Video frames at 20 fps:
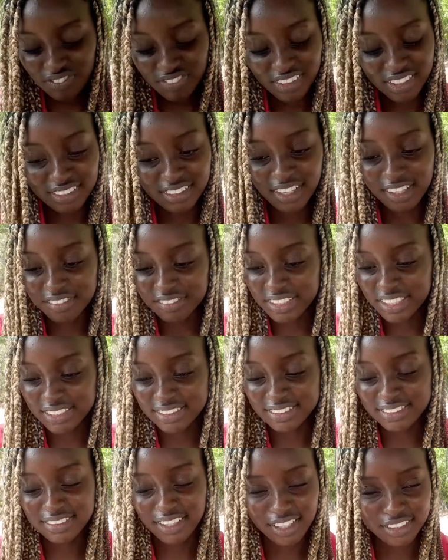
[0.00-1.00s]
Love it.
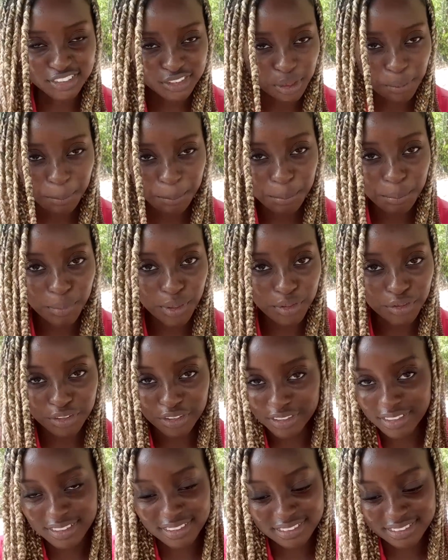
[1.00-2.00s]
Such a
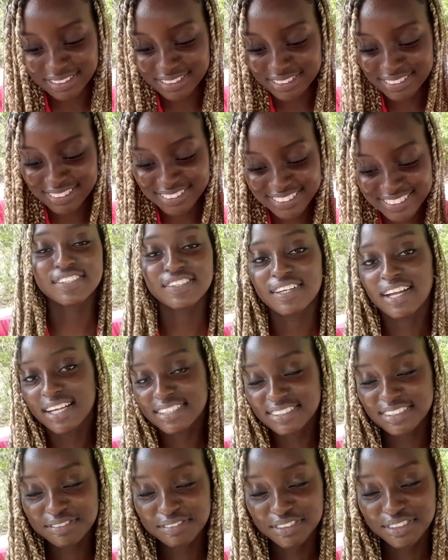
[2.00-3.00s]
miracle. So
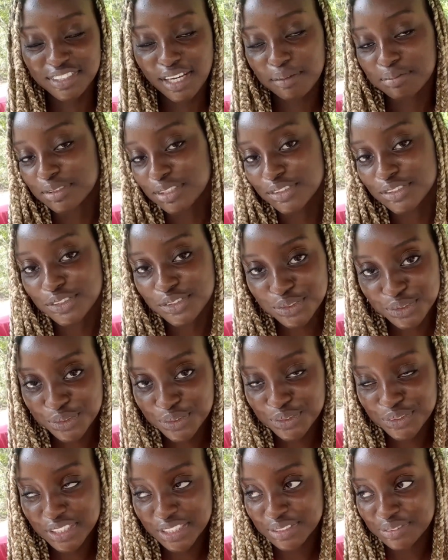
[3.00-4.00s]
that's it for chapter
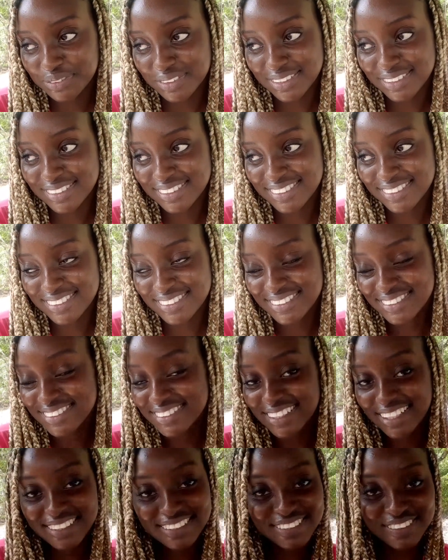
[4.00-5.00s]
2. It
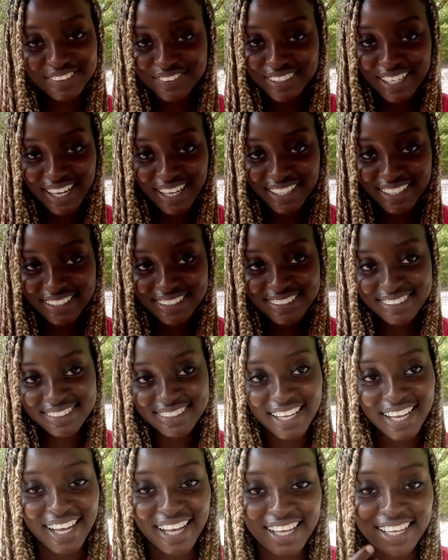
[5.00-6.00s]
was so nice.
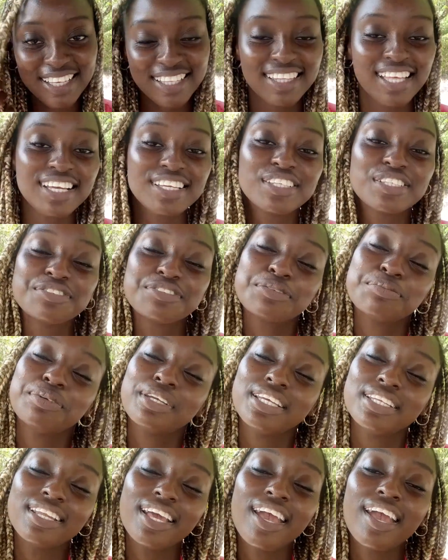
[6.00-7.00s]
I thank you for
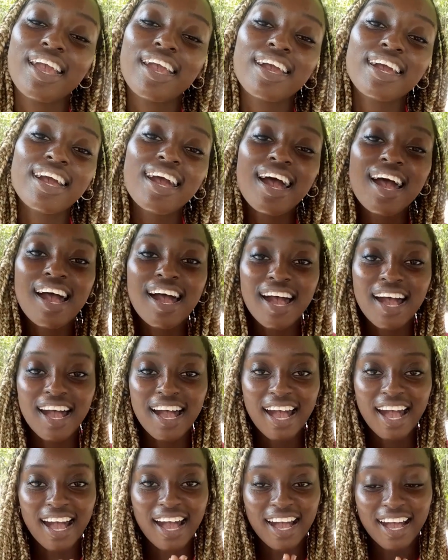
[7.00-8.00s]
being here.
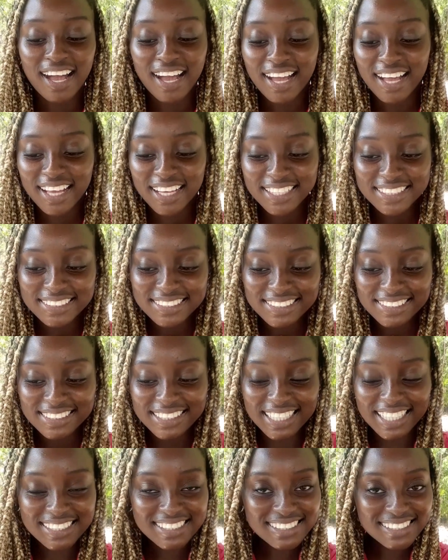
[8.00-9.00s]
And
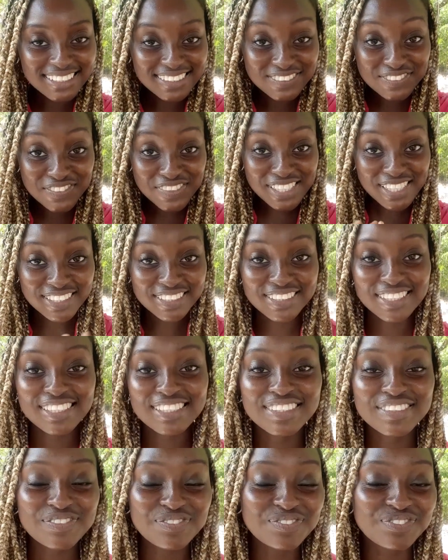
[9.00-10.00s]
let's finish
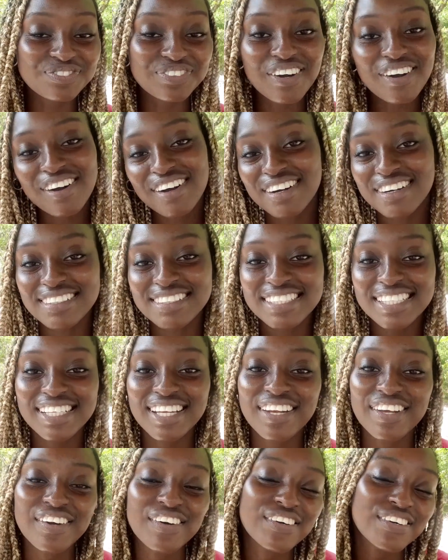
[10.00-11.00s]
this book, you
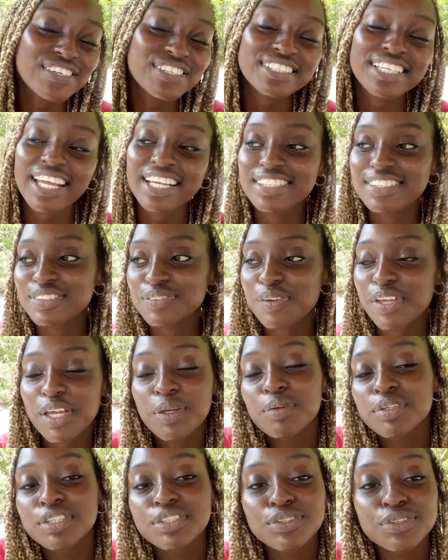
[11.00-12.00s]
know. Next week
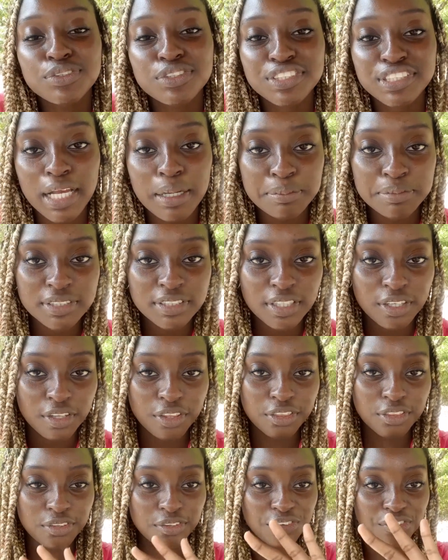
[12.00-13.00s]
we'll do chapter
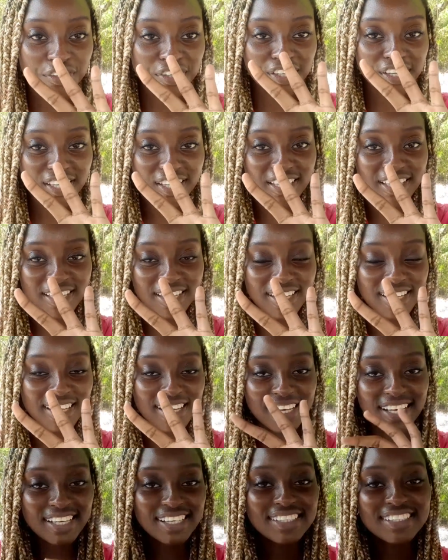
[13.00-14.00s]
3.
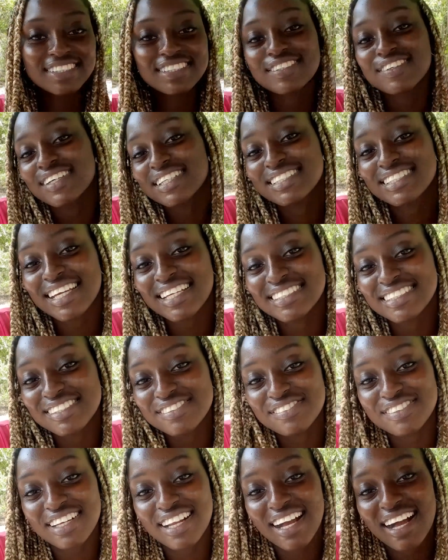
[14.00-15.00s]
So excited
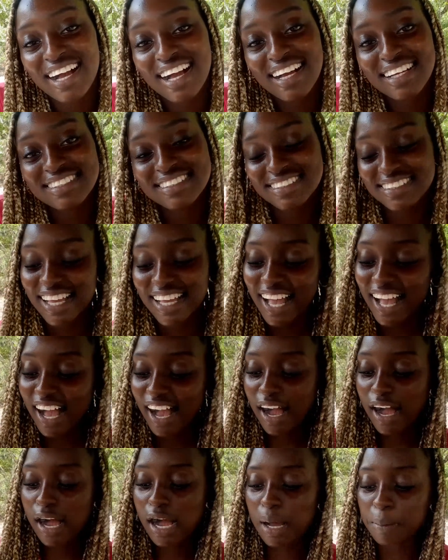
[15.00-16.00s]
for that.
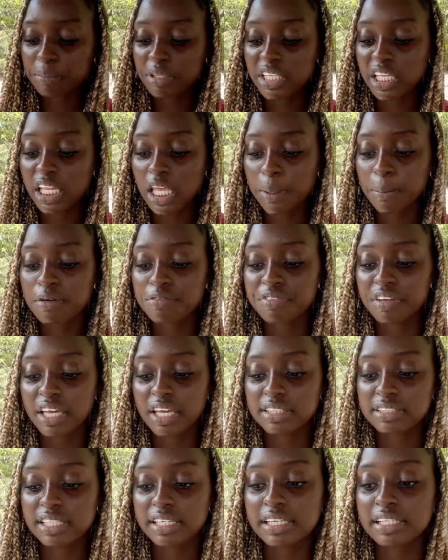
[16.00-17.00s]
The name of
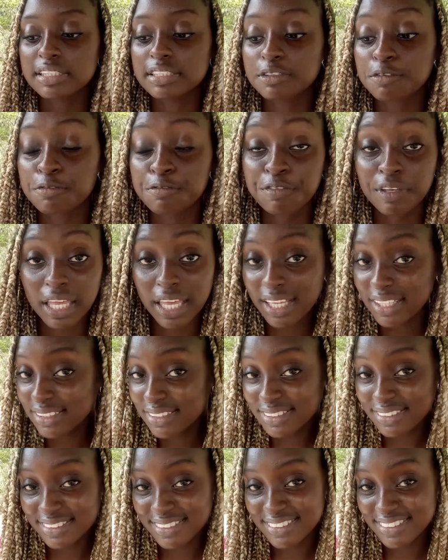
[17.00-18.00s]
it is
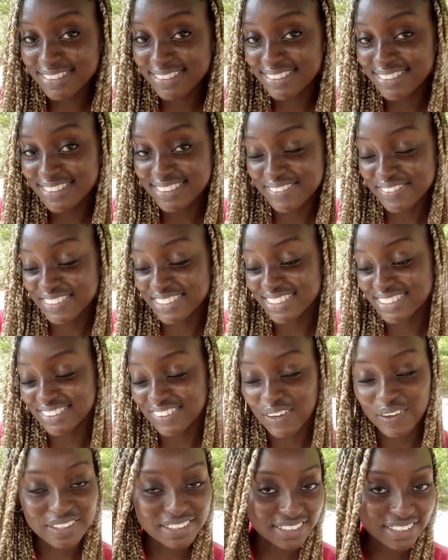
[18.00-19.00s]
Fate, which is
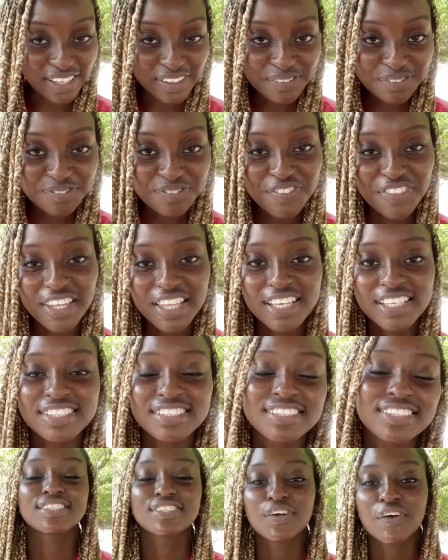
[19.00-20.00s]
awesome.
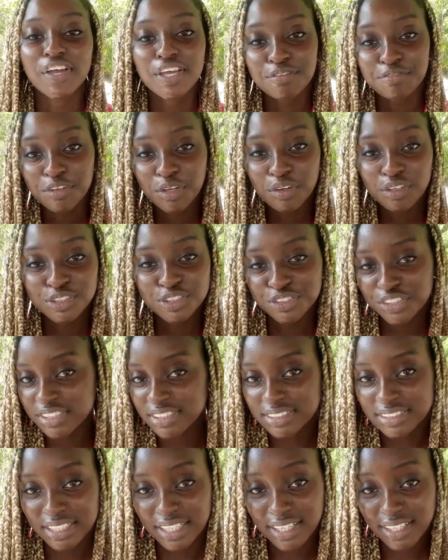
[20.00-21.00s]
So if you're
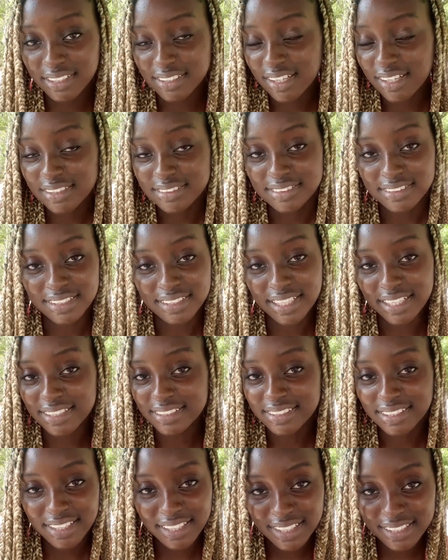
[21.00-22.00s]
interested in content
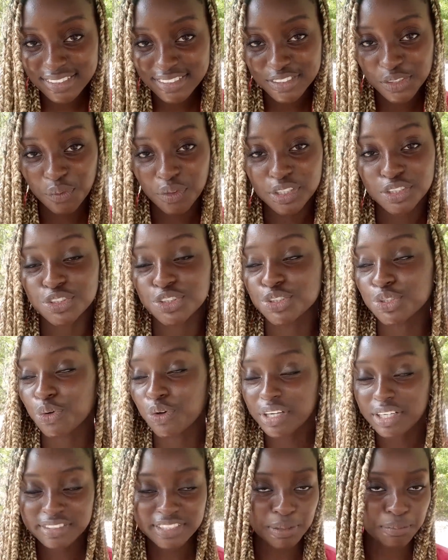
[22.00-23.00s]
like this, you
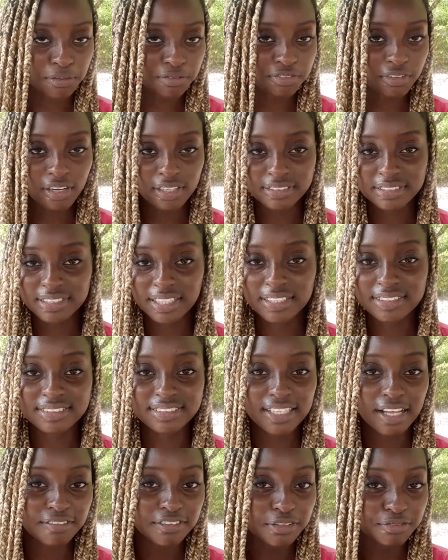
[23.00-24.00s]
enjoy this type of content,
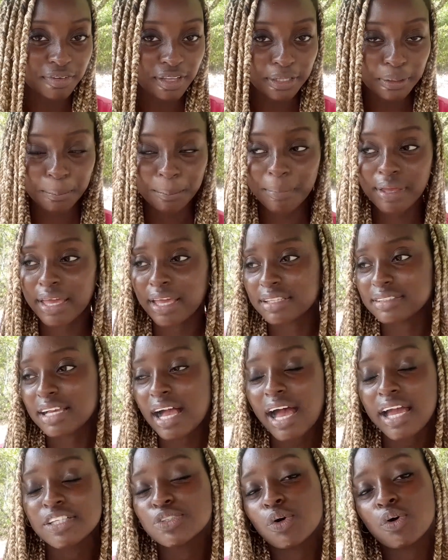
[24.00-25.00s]
self-development,
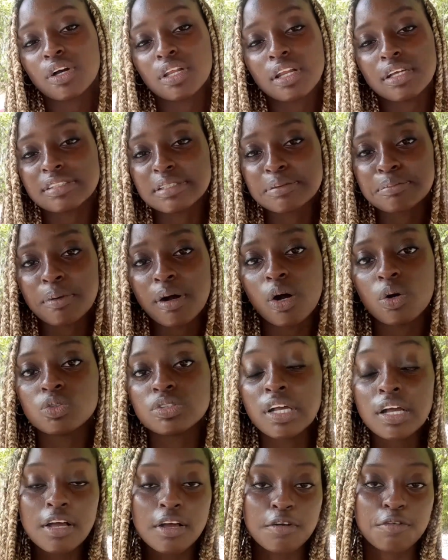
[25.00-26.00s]
I talk a lot about
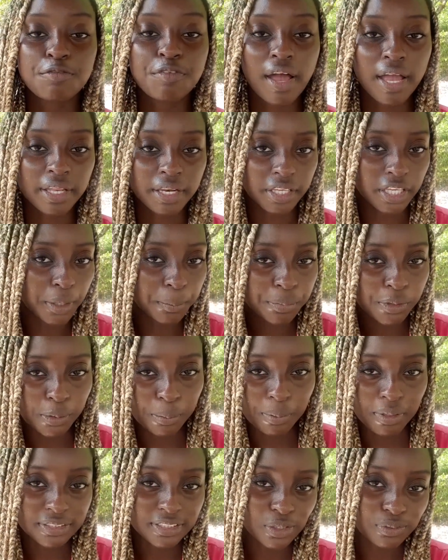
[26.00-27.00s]
finding your
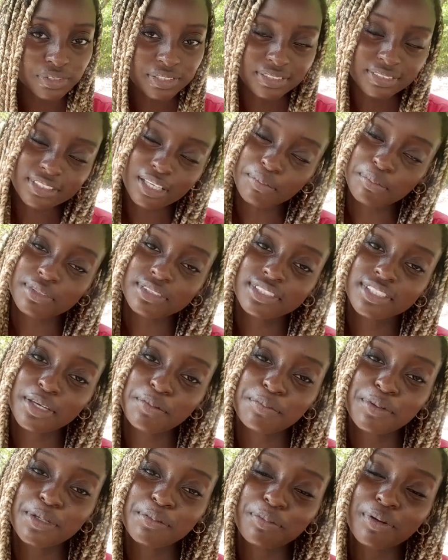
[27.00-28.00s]
purpose, how to step into your
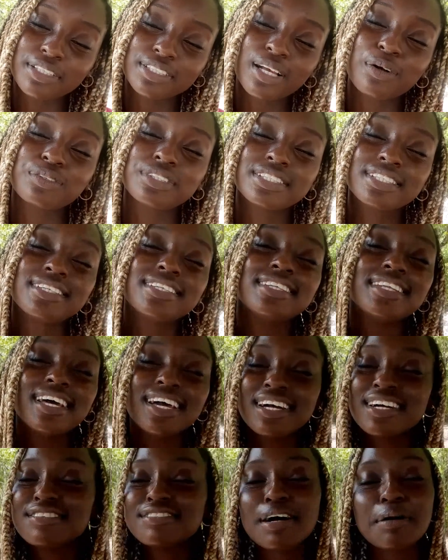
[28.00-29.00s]
purpose, how to
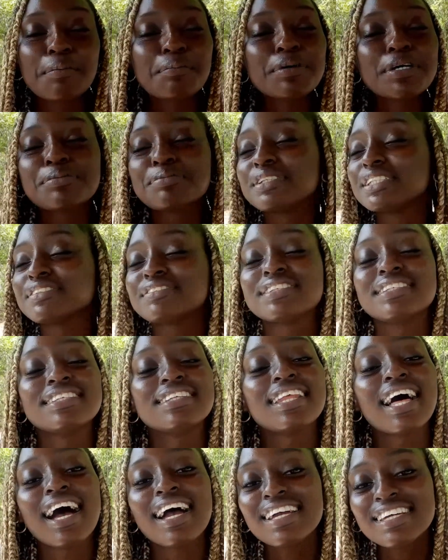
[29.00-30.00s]
live a purposeful
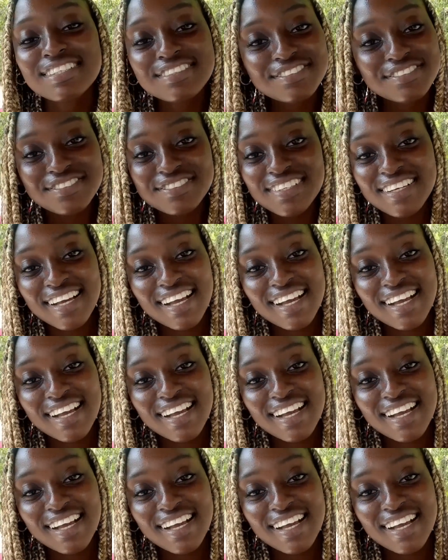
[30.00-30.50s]
life.